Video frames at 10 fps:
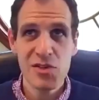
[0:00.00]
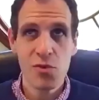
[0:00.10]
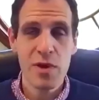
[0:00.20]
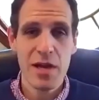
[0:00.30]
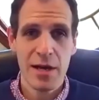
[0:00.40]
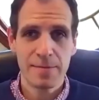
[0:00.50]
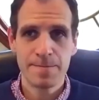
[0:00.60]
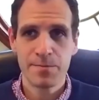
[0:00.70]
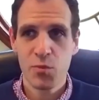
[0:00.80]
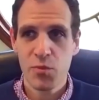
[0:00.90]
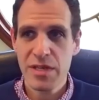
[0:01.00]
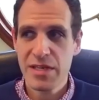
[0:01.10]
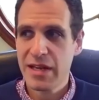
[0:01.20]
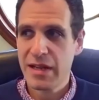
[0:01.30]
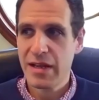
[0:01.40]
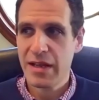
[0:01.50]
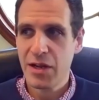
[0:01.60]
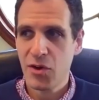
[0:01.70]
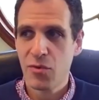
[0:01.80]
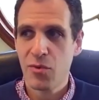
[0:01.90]
we did an
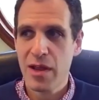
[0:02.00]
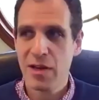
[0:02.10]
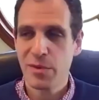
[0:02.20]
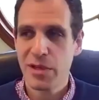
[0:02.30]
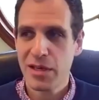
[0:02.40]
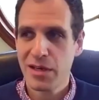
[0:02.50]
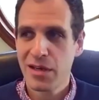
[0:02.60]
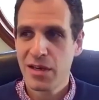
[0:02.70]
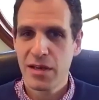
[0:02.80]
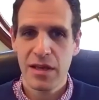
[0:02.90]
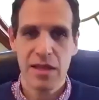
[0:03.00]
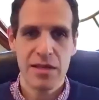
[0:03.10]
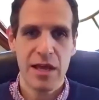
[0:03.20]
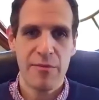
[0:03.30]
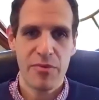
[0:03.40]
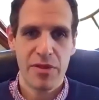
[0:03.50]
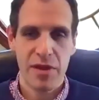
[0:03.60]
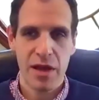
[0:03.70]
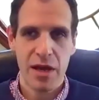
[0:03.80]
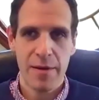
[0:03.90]
incredibly in-depth
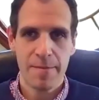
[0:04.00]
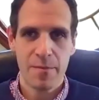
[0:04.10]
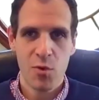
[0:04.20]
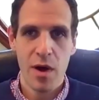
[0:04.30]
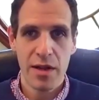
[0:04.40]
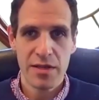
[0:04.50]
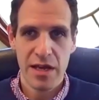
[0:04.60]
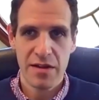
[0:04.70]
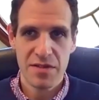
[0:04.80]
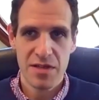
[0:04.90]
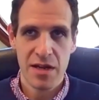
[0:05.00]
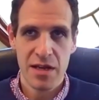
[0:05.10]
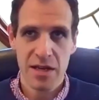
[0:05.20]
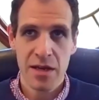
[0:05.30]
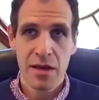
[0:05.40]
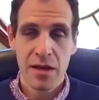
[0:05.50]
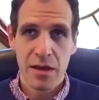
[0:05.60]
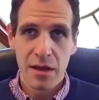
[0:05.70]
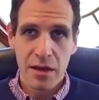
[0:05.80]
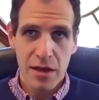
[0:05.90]
quantitative study
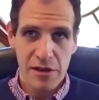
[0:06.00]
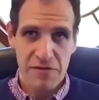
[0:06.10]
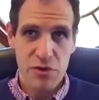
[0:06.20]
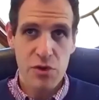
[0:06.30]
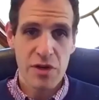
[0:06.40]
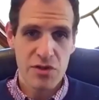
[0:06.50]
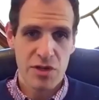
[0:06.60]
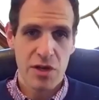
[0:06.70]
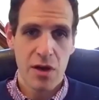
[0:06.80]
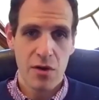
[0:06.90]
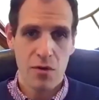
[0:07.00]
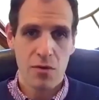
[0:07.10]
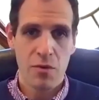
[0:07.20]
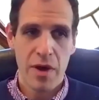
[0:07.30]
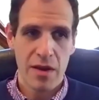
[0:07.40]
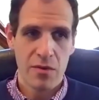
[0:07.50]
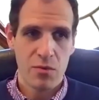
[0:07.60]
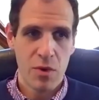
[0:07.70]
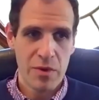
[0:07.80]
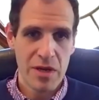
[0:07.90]
a few years ago when
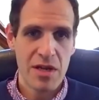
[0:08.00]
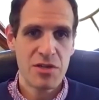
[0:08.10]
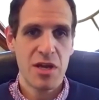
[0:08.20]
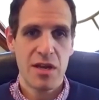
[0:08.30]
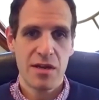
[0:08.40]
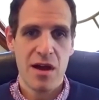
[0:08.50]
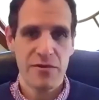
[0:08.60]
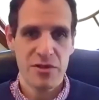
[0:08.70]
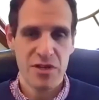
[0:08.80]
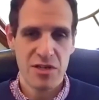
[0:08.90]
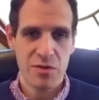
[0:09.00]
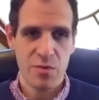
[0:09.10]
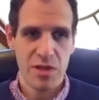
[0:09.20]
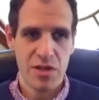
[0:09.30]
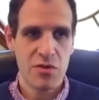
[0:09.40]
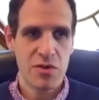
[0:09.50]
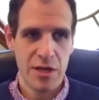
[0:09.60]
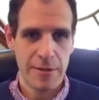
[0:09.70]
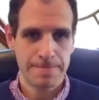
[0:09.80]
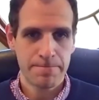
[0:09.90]
we initiated conversation with the
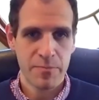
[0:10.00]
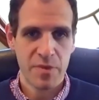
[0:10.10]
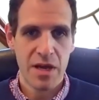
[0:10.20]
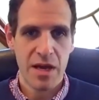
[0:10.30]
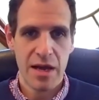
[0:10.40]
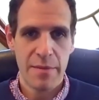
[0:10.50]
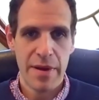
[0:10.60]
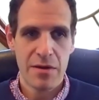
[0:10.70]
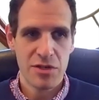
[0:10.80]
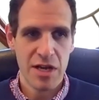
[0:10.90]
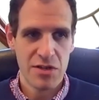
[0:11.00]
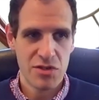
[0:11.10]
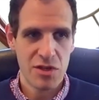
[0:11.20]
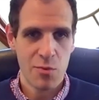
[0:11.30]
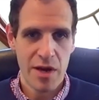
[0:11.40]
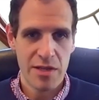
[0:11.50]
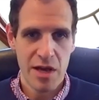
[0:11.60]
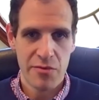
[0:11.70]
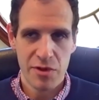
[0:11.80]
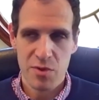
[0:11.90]
union about changes to the one and
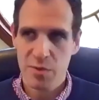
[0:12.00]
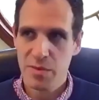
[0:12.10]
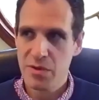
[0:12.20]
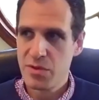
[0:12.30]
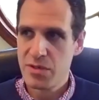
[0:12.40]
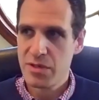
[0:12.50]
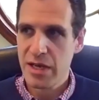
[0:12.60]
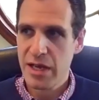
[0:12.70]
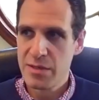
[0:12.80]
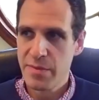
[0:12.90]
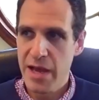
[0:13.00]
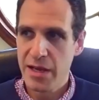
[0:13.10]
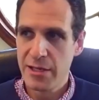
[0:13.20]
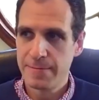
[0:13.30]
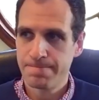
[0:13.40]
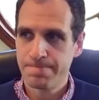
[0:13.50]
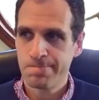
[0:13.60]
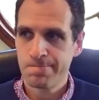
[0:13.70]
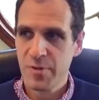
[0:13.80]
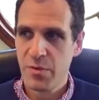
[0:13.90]
done rule. This was I guess back in,
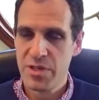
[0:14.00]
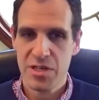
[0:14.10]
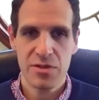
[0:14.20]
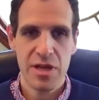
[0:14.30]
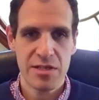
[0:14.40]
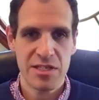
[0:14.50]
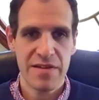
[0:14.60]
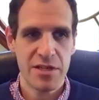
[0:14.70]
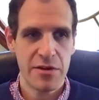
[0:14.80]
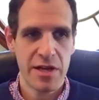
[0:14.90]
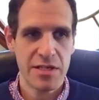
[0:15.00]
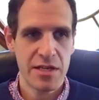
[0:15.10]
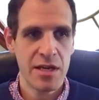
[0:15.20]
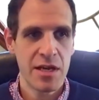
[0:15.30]
I want to say 2017 or 18.